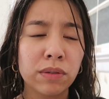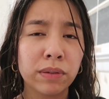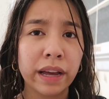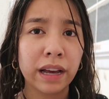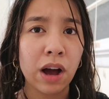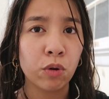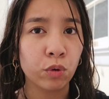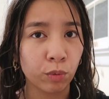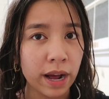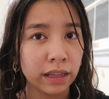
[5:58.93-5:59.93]
sort of like how
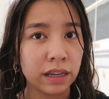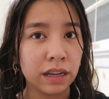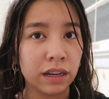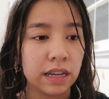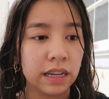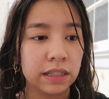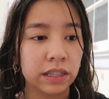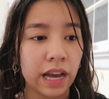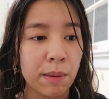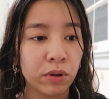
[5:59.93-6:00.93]
ghrelin is
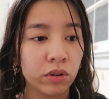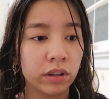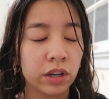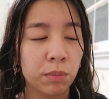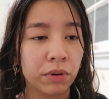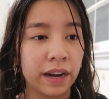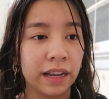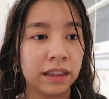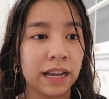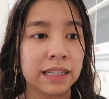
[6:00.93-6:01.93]
the chemical in your
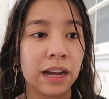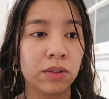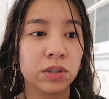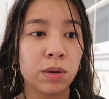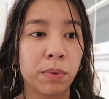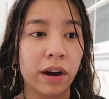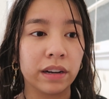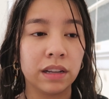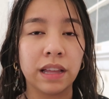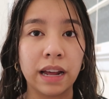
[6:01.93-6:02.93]
brain that tells your body
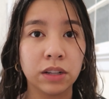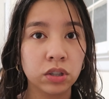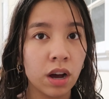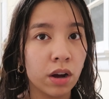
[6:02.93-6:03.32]
that it's